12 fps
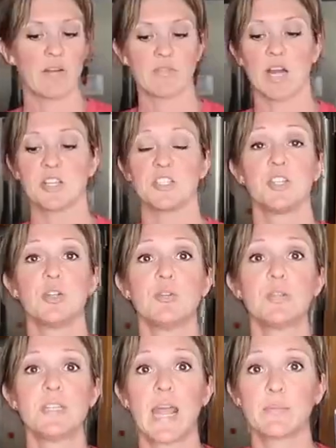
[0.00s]
I've got
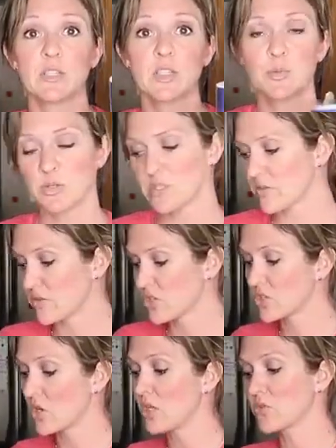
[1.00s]
two tablespoons of
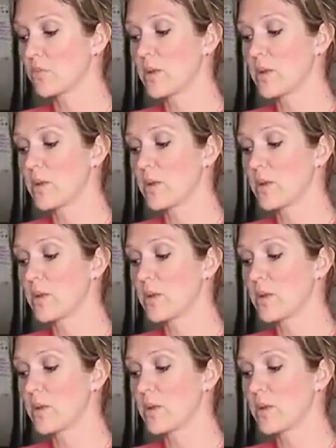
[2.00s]
salt.